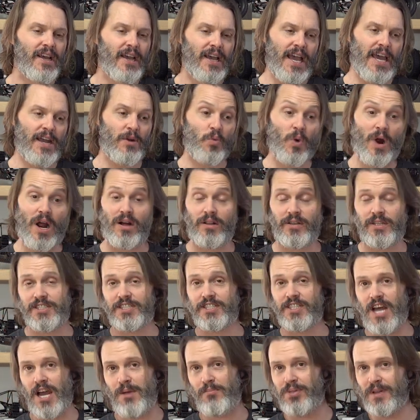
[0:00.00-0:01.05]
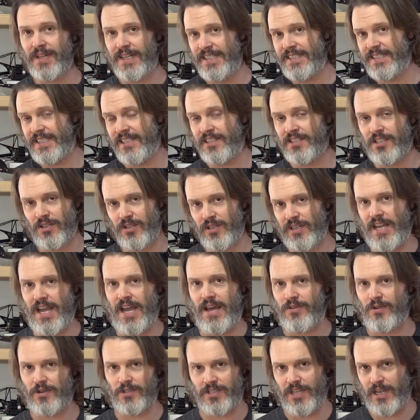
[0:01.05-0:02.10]
and while it's not pleasing to look
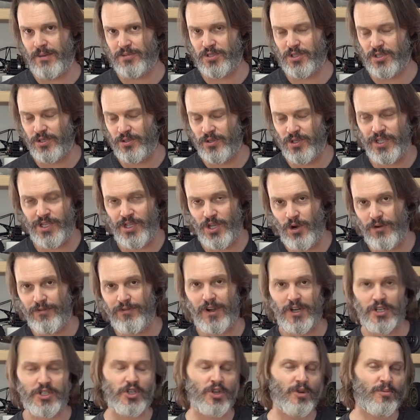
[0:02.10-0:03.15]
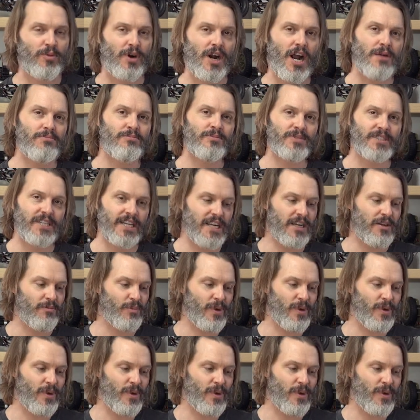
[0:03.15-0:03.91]
at, there's absolutely no functional problems in it.